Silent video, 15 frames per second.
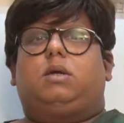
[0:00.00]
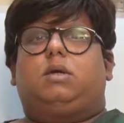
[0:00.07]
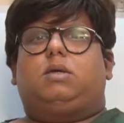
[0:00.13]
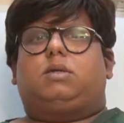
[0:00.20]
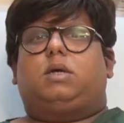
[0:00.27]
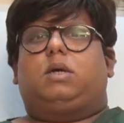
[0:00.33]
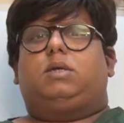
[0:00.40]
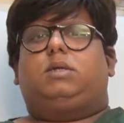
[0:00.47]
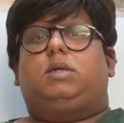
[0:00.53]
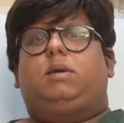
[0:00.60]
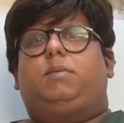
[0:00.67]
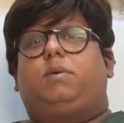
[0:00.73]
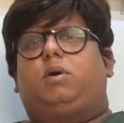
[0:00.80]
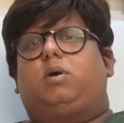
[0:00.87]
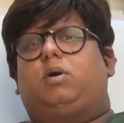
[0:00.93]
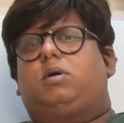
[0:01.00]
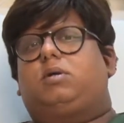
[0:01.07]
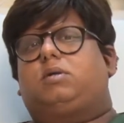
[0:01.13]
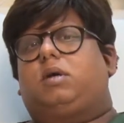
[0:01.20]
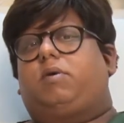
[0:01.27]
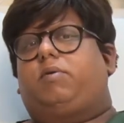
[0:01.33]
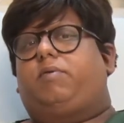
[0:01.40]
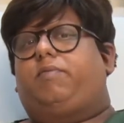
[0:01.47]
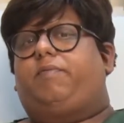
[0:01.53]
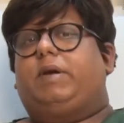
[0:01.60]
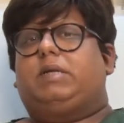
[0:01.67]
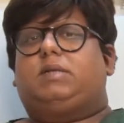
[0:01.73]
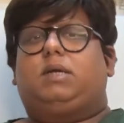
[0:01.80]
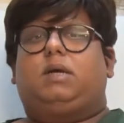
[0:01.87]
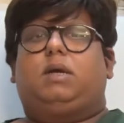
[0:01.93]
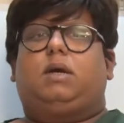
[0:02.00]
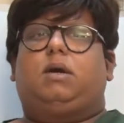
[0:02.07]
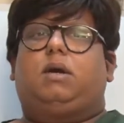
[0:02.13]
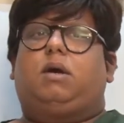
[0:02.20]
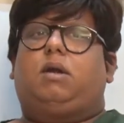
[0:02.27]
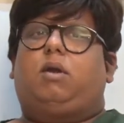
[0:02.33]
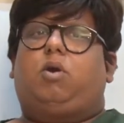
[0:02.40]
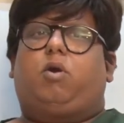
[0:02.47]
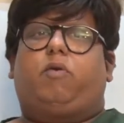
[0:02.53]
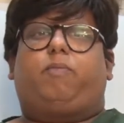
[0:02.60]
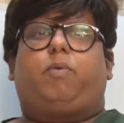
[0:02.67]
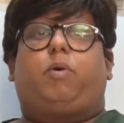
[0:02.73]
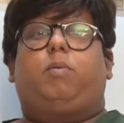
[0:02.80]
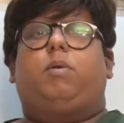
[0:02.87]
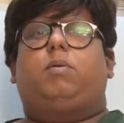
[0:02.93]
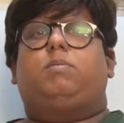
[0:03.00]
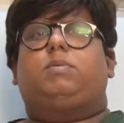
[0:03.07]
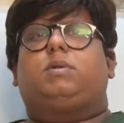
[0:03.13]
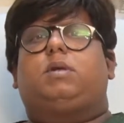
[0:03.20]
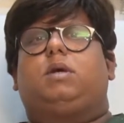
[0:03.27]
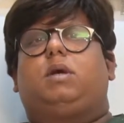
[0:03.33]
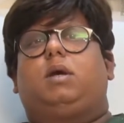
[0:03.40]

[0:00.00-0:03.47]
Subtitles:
surgery because I was facing a lot of problems.